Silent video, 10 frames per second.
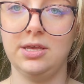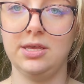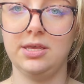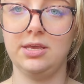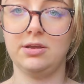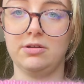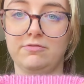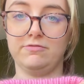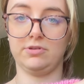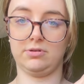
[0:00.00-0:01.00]
here
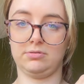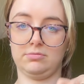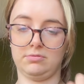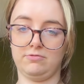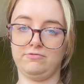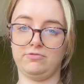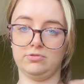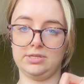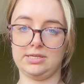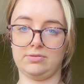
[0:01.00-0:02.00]
for
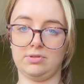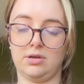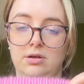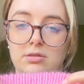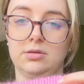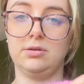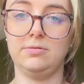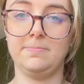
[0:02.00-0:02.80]
folding down the collar.